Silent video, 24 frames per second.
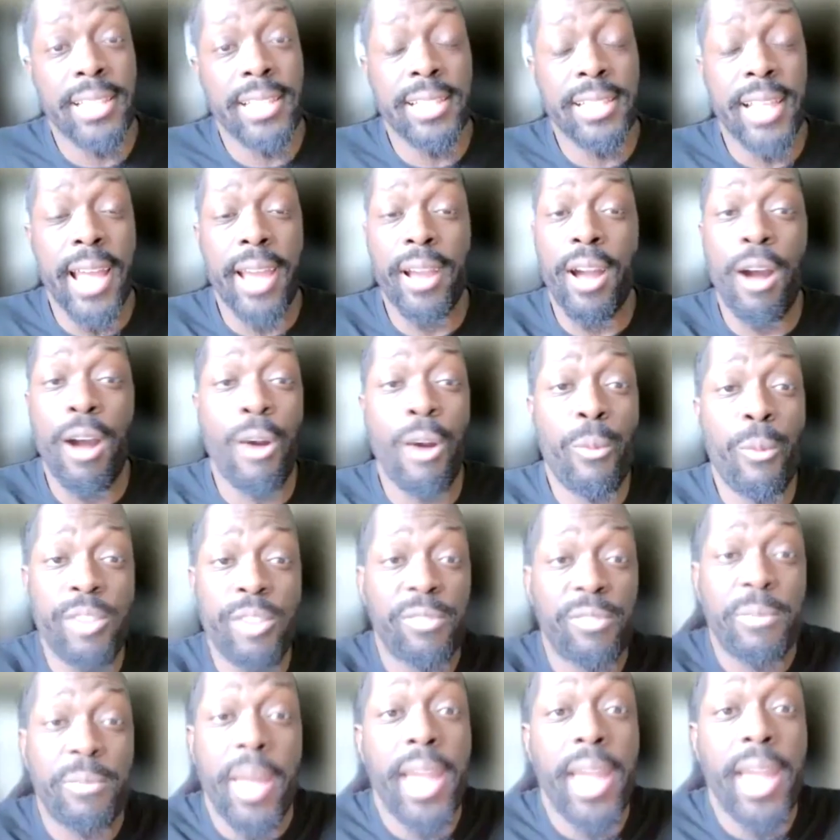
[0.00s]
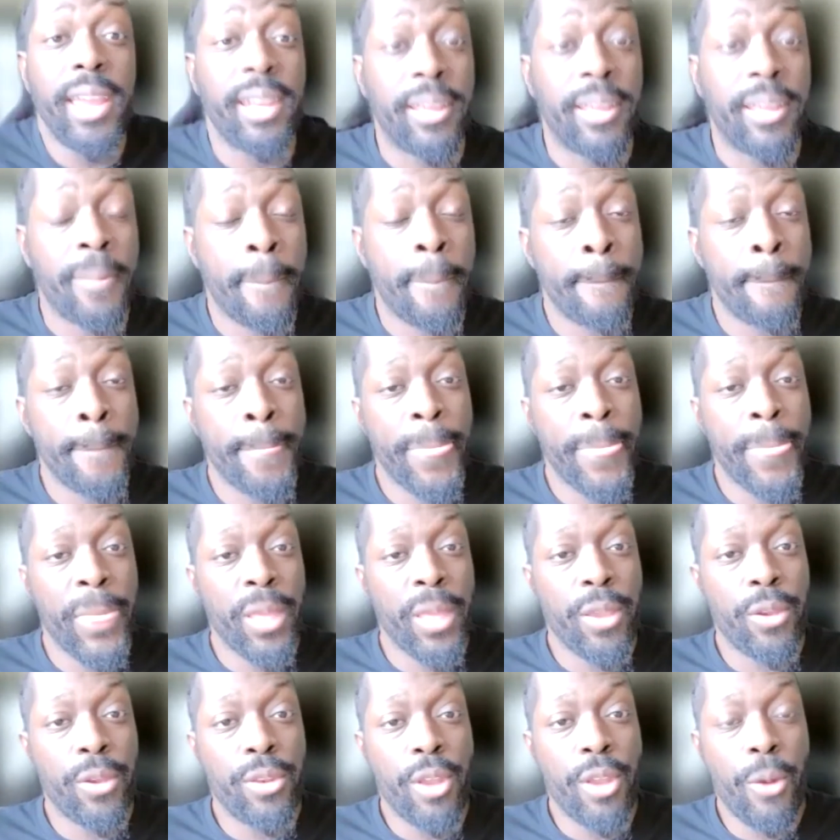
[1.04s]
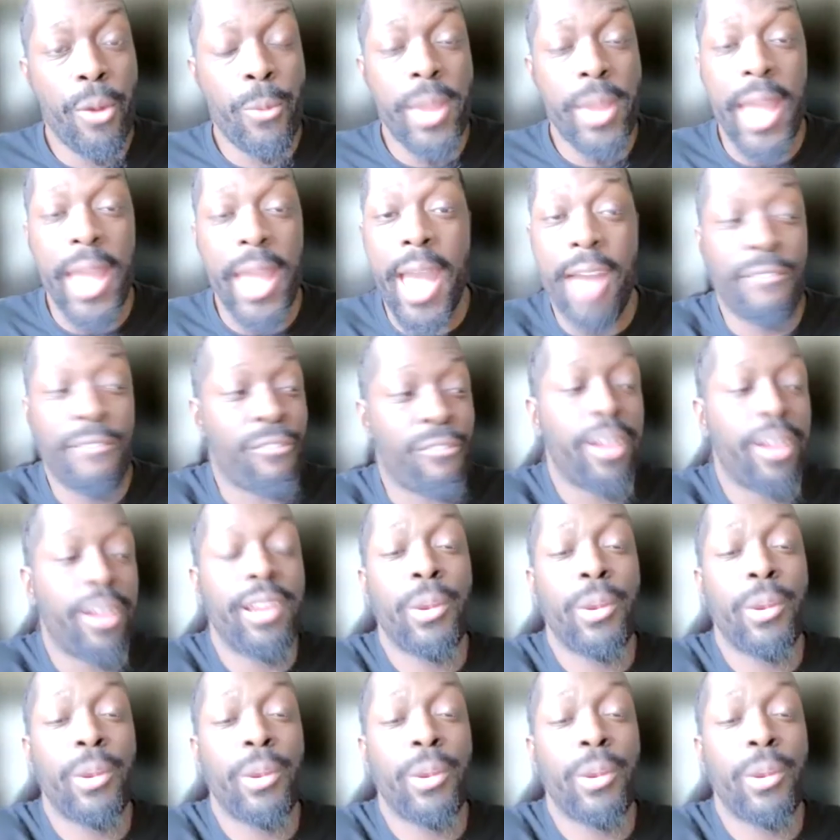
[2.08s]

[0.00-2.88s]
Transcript: It's like, oh, we've made it. We have running